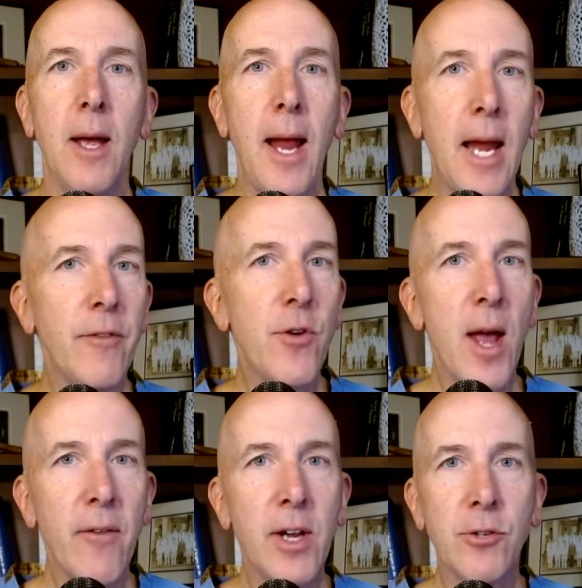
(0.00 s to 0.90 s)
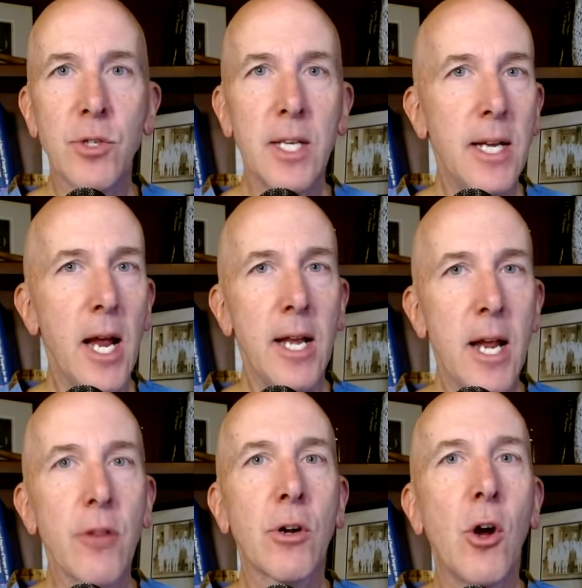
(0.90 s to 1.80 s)
And if you have interest in any
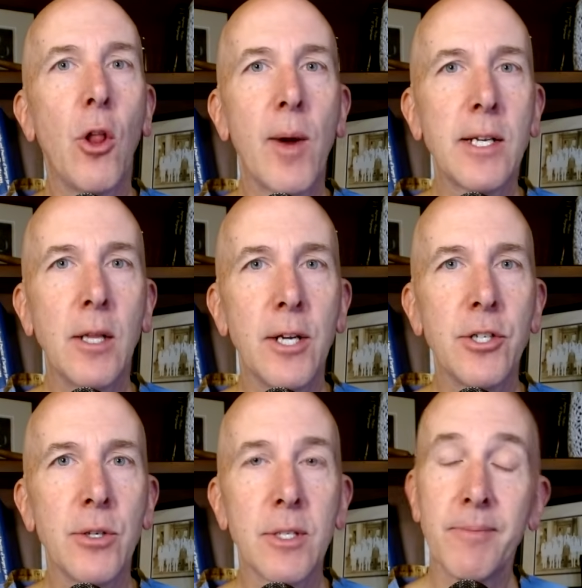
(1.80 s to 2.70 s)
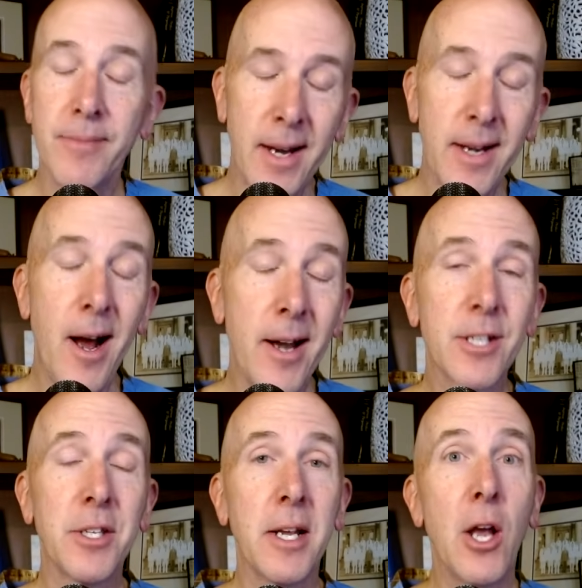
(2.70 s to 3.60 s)
other colorectal issues, and
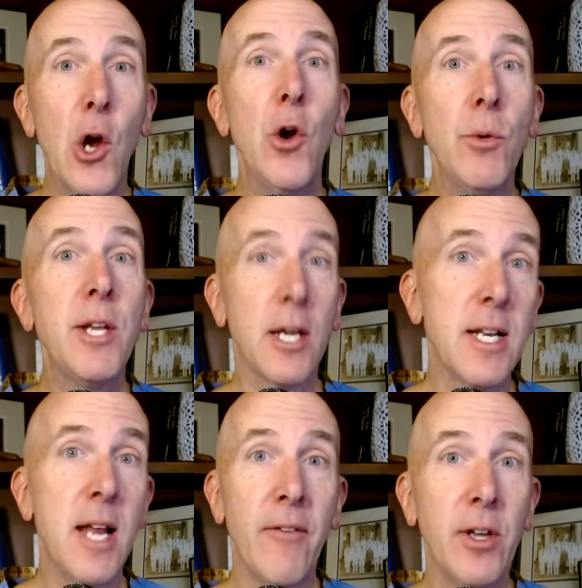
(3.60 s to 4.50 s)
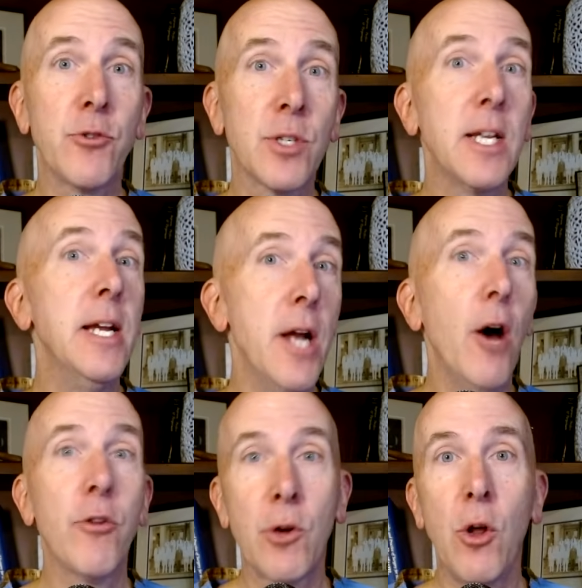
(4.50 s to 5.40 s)
honestly, who doesn't have interest in
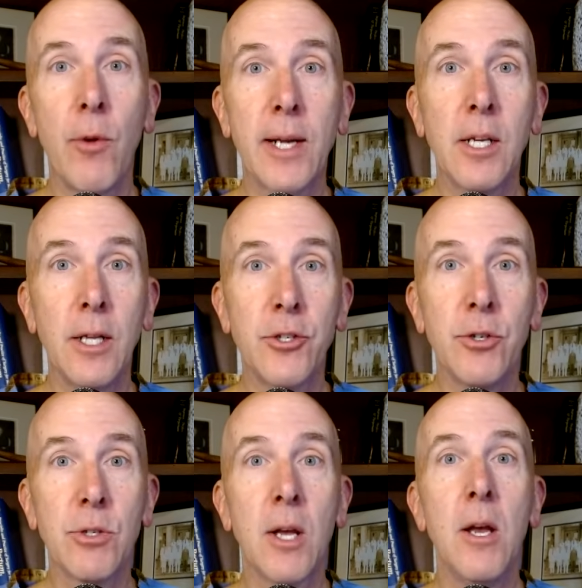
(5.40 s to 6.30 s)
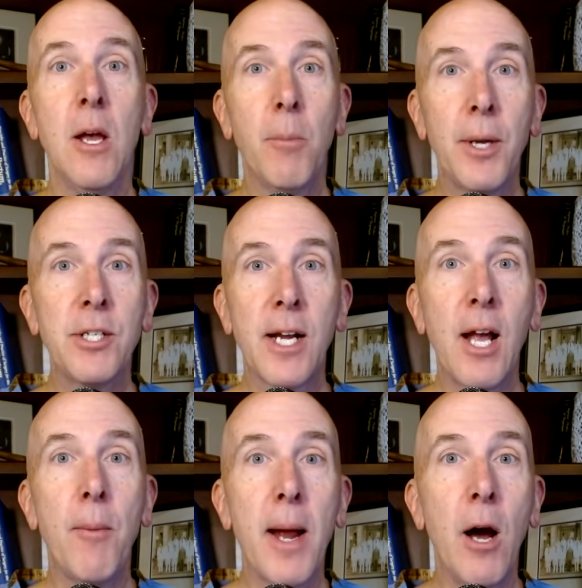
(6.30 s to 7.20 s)
other colorectal issues? Please check
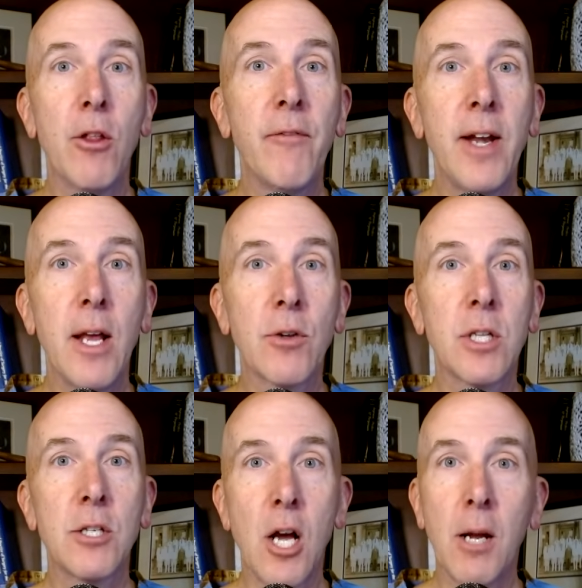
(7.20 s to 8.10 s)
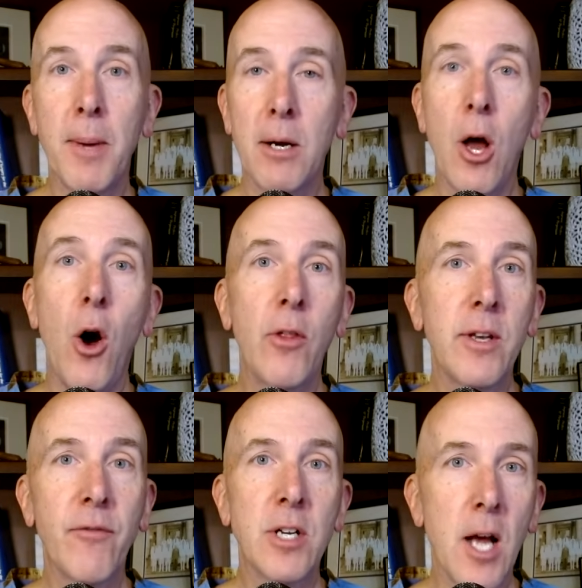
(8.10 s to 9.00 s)
out my other videos that talk about all the
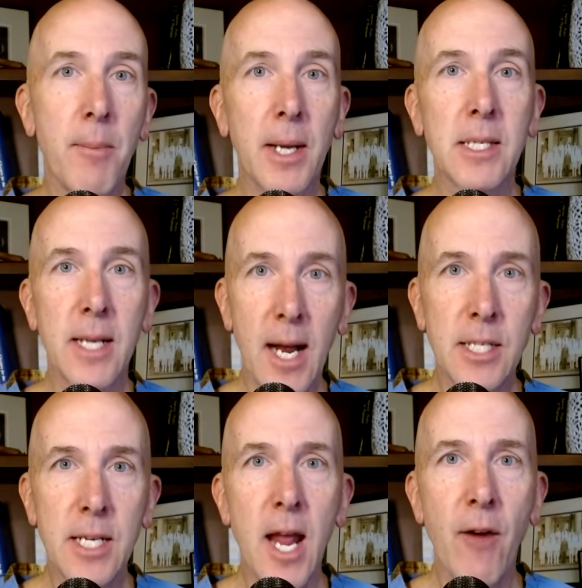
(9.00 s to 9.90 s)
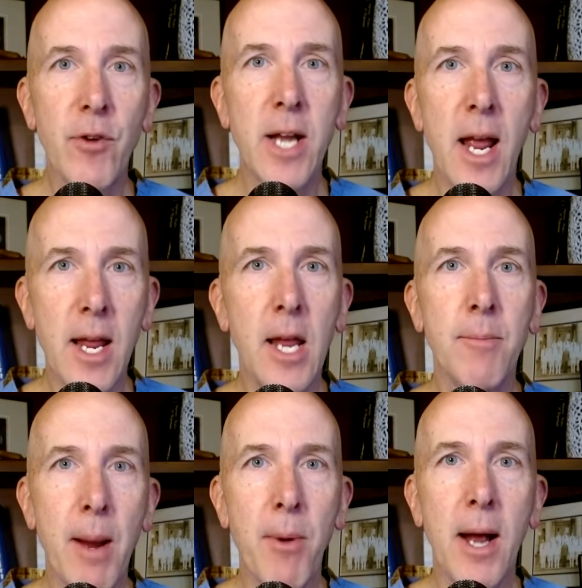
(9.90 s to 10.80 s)
different topics that I see every day in
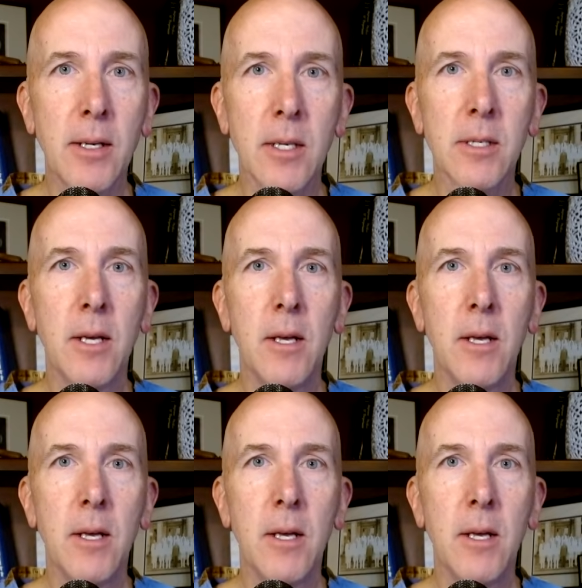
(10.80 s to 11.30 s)
my practice.